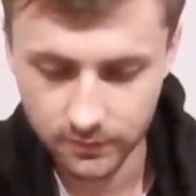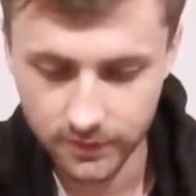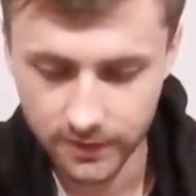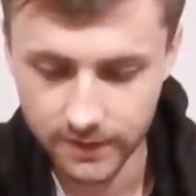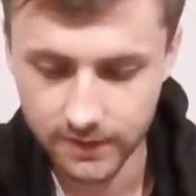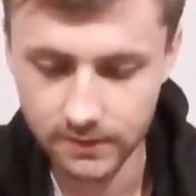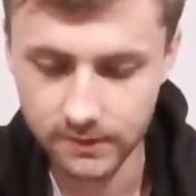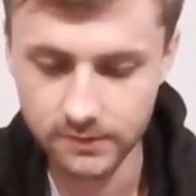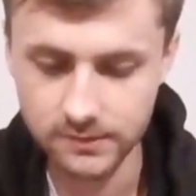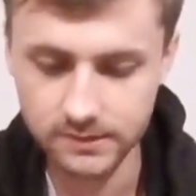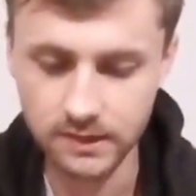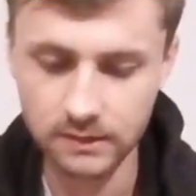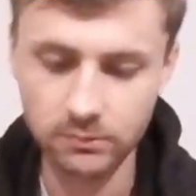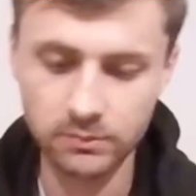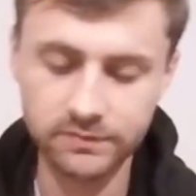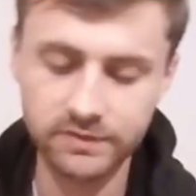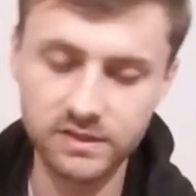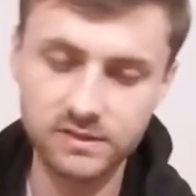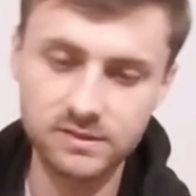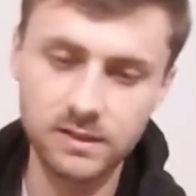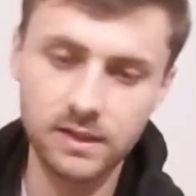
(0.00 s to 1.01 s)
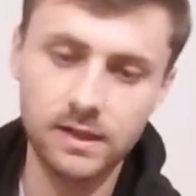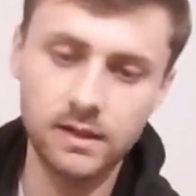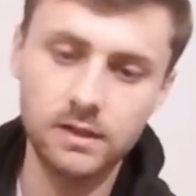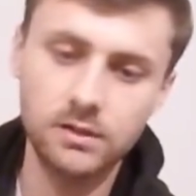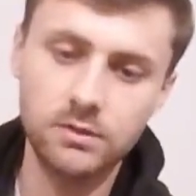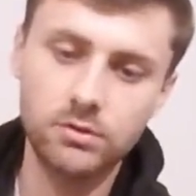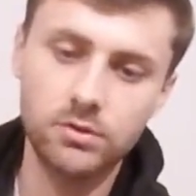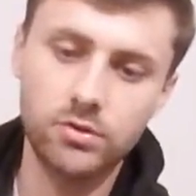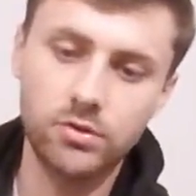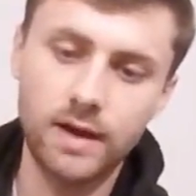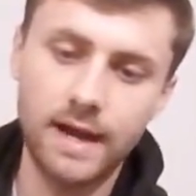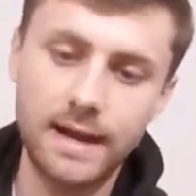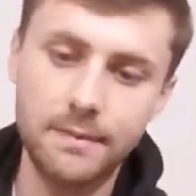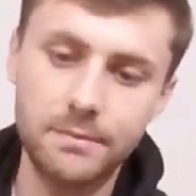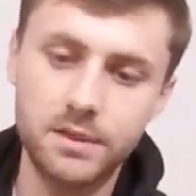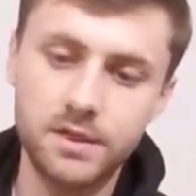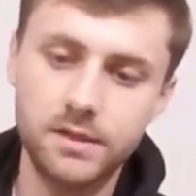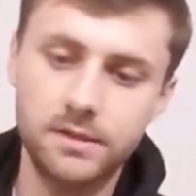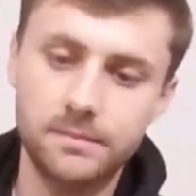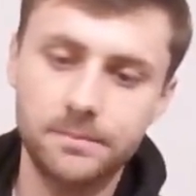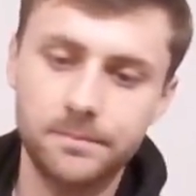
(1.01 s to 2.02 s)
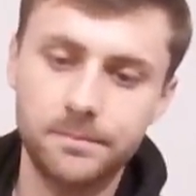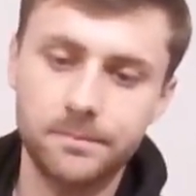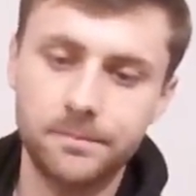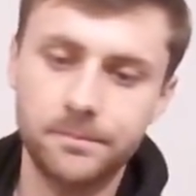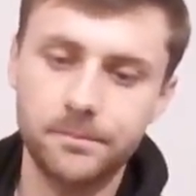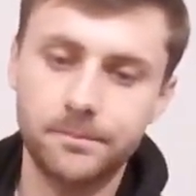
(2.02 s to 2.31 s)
Okay, here's our reverse holo, Krabby.